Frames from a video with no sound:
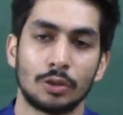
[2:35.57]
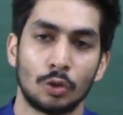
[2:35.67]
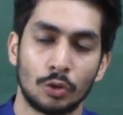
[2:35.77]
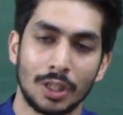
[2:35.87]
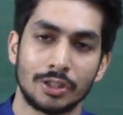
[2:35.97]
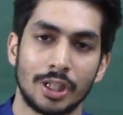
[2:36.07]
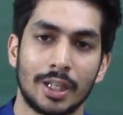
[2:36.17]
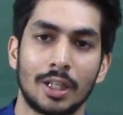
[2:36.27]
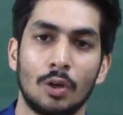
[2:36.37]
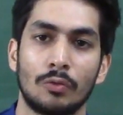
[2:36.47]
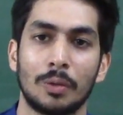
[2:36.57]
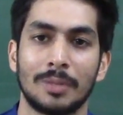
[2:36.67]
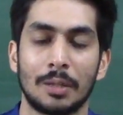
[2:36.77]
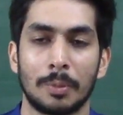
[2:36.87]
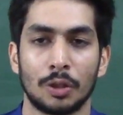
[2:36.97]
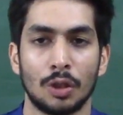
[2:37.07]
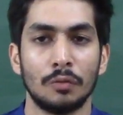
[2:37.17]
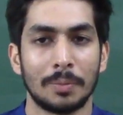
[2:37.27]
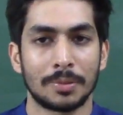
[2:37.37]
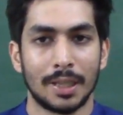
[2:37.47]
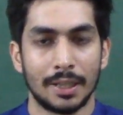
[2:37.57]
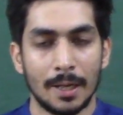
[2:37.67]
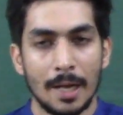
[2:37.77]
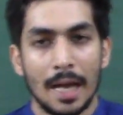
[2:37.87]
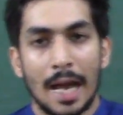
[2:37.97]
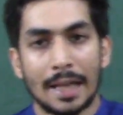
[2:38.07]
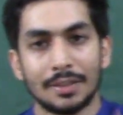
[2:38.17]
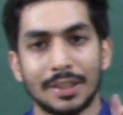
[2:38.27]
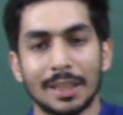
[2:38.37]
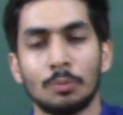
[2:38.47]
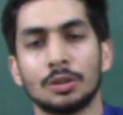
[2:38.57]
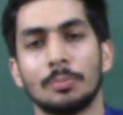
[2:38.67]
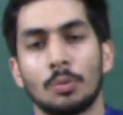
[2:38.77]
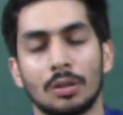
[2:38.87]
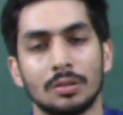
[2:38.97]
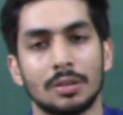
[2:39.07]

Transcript: So you can check it out from that particular website. And the second most important